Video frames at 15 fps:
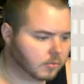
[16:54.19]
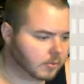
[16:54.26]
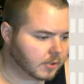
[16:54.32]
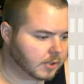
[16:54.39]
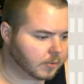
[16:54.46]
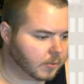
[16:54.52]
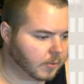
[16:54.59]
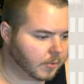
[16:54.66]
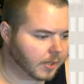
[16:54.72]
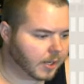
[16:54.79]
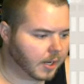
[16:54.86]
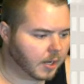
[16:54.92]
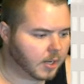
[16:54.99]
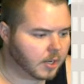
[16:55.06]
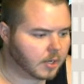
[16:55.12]
See what we
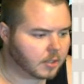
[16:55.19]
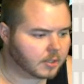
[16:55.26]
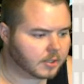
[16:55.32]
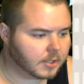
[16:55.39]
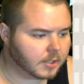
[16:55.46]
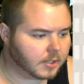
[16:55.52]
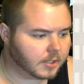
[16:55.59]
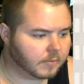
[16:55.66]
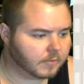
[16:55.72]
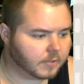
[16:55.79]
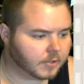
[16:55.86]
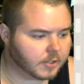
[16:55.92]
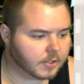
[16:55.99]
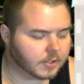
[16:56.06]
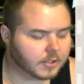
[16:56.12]
got. See if
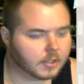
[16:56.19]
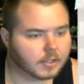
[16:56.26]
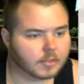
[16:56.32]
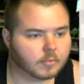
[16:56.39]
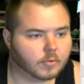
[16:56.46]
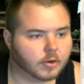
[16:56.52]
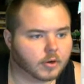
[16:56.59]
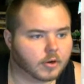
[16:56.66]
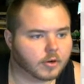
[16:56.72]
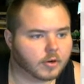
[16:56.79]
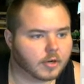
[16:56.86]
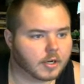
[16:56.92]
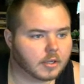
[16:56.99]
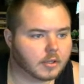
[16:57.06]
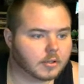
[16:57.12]
there's anything we're
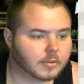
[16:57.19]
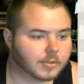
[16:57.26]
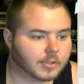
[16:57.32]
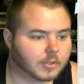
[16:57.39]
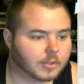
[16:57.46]
already close to